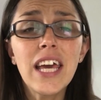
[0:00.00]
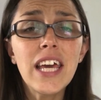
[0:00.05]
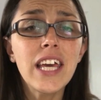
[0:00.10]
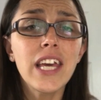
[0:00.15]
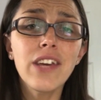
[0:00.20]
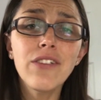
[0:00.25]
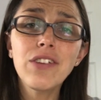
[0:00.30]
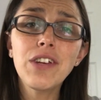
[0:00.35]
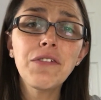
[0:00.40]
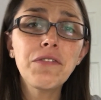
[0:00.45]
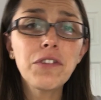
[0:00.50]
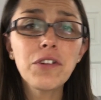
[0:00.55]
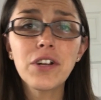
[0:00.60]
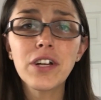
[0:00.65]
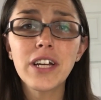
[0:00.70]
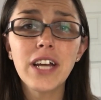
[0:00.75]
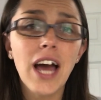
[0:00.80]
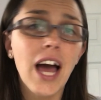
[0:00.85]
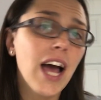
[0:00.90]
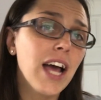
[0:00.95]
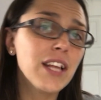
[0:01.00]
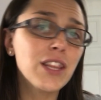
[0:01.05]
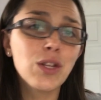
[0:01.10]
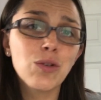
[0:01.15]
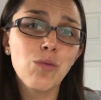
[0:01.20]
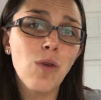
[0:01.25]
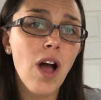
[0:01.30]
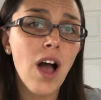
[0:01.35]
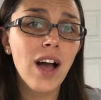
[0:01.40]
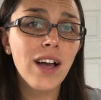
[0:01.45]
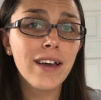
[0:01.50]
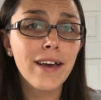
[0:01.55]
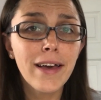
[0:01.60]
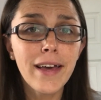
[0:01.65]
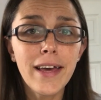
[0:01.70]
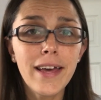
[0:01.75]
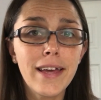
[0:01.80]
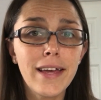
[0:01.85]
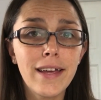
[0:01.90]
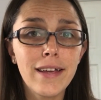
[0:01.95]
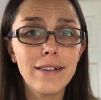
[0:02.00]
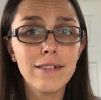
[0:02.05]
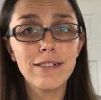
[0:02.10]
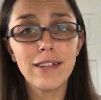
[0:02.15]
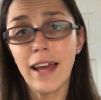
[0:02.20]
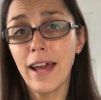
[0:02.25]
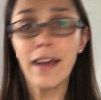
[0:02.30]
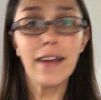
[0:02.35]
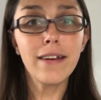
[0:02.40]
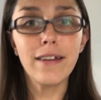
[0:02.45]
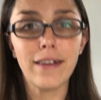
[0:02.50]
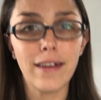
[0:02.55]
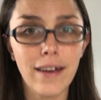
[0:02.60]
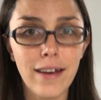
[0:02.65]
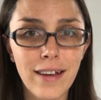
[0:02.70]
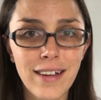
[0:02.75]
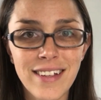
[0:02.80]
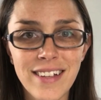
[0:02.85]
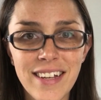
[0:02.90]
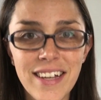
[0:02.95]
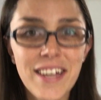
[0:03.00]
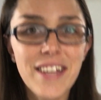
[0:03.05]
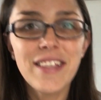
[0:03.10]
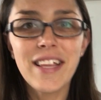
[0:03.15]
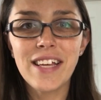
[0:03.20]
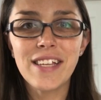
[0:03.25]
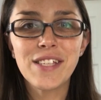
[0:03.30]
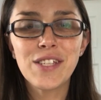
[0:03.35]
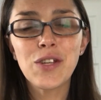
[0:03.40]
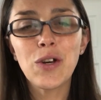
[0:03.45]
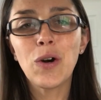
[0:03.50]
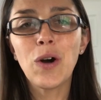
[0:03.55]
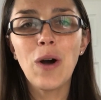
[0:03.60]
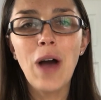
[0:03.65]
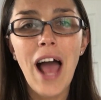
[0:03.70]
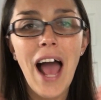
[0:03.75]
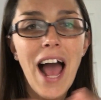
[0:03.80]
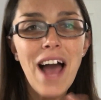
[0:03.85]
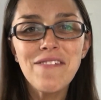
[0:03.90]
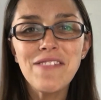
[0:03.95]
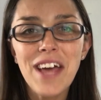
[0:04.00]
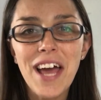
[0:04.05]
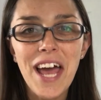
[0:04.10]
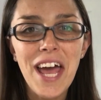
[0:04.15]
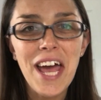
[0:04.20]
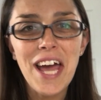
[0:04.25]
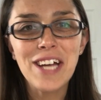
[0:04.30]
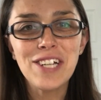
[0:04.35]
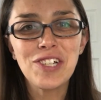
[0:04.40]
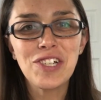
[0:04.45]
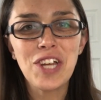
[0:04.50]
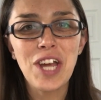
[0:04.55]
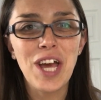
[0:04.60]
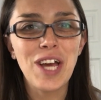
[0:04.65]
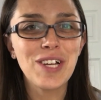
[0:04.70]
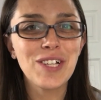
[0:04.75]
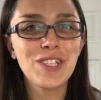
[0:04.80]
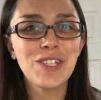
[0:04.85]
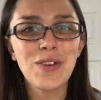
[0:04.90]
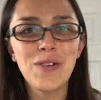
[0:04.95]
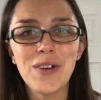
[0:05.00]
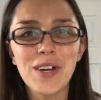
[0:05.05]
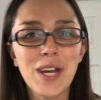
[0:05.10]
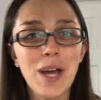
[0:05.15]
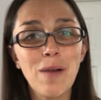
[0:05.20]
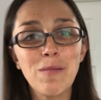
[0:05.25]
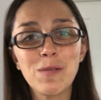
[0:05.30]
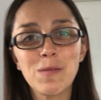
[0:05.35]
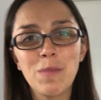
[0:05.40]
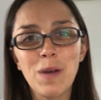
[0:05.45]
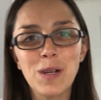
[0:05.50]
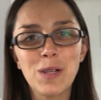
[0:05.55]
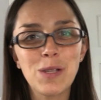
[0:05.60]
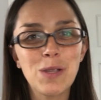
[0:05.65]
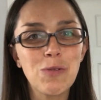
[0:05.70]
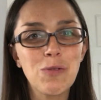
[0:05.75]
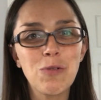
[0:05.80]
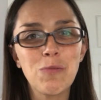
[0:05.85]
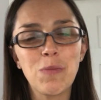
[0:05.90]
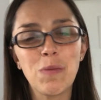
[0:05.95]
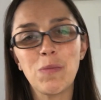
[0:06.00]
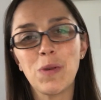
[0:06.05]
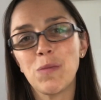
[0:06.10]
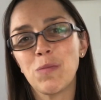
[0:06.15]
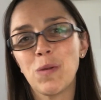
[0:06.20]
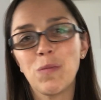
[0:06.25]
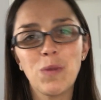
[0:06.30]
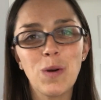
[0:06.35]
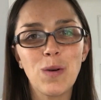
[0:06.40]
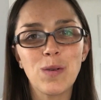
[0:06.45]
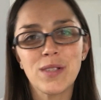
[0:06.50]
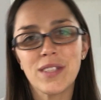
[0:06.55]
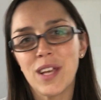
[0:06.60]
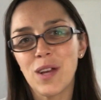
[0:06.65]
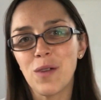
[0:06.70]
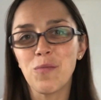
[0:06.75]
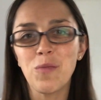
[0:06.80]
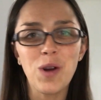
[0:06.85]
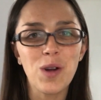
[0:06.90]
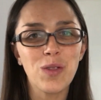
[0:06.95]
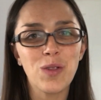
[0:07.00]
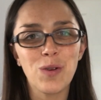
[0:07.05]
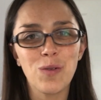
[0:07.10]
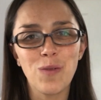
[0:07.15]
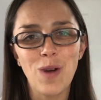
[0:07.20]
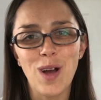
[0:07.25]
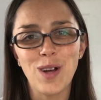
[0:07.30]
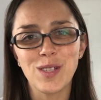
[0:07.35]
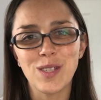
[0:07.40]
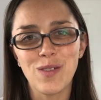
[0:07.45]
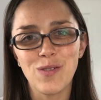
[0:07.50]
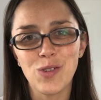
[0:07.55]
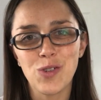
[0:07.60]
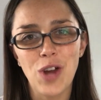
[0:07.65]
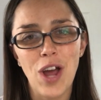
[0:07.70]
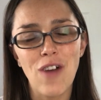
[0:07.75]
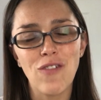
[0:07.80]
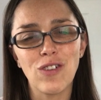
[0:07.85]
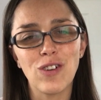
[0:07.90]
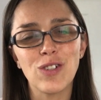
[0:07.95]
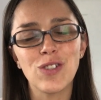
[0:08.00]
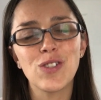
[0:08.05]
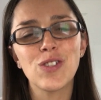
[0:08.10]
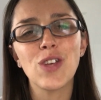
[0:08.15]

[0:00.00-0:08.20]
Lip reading: Even if they're gonna hide the rock in Canada, they still have that hashtag, so it comes back to the group and people post like where their rocks have traveled.